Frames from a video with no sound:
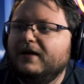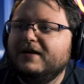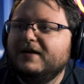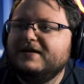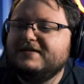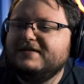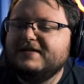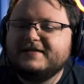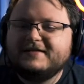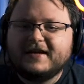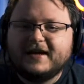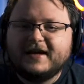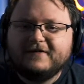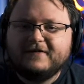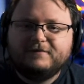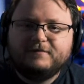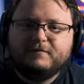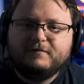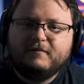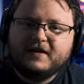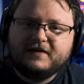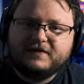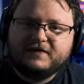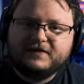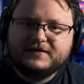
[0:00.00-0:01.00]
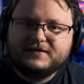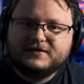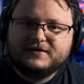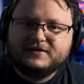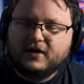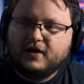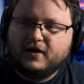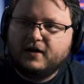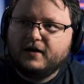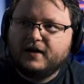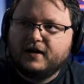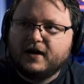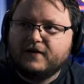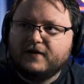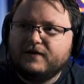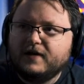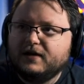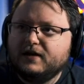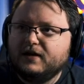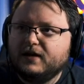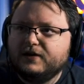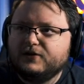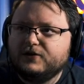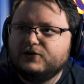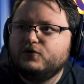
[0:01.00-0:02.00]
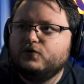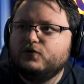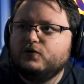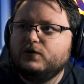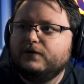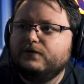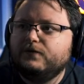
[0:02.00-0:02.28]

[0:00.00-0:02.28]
Since I've made this song, I've had like 2